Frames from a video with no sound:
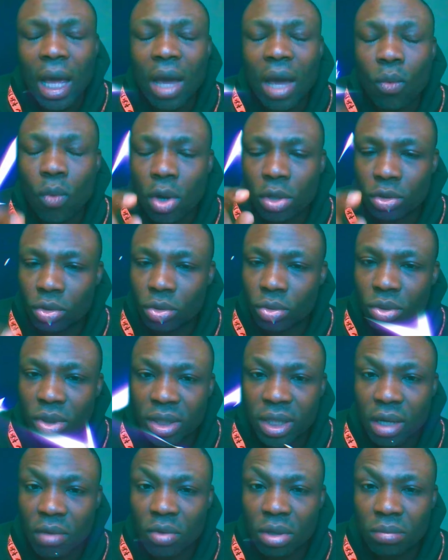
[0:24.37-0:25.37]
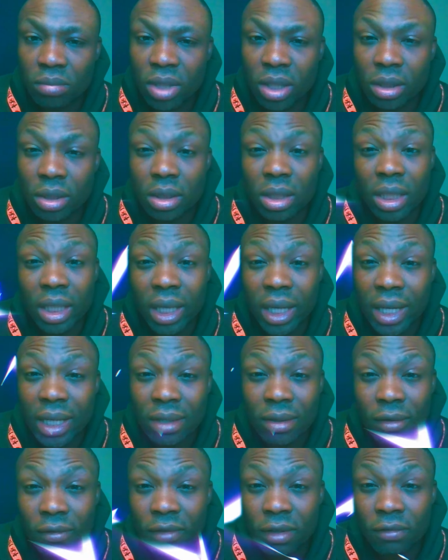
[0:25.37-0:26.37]
I want you to stay with me to the
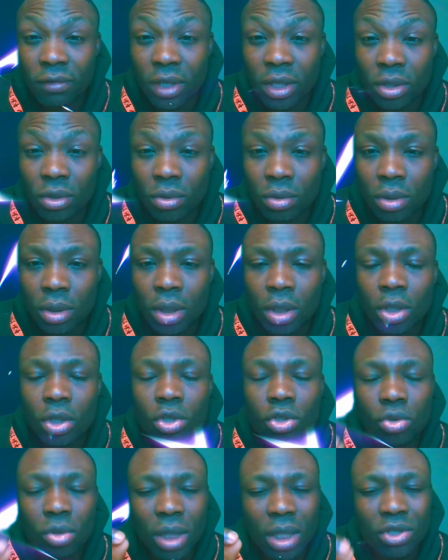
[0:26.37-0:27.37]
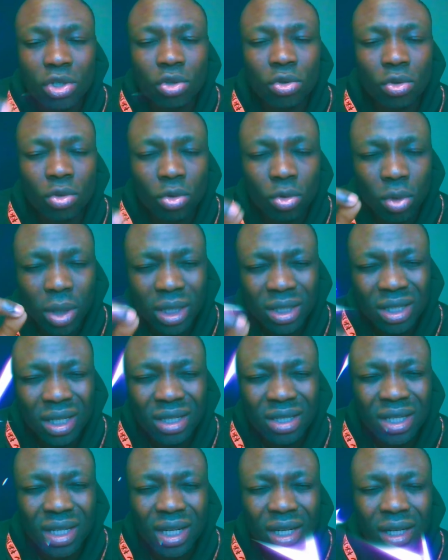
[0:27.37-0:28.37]
end of the video so that you know
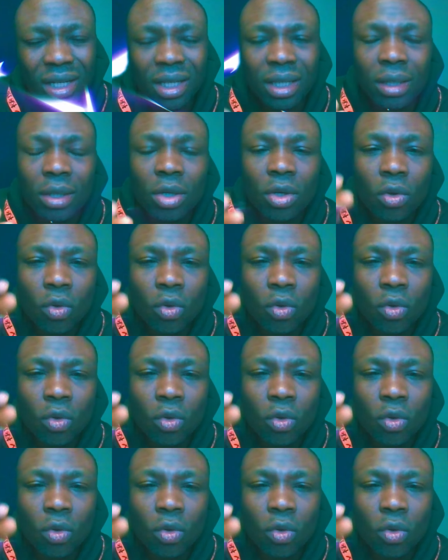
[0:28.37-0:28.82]
exactly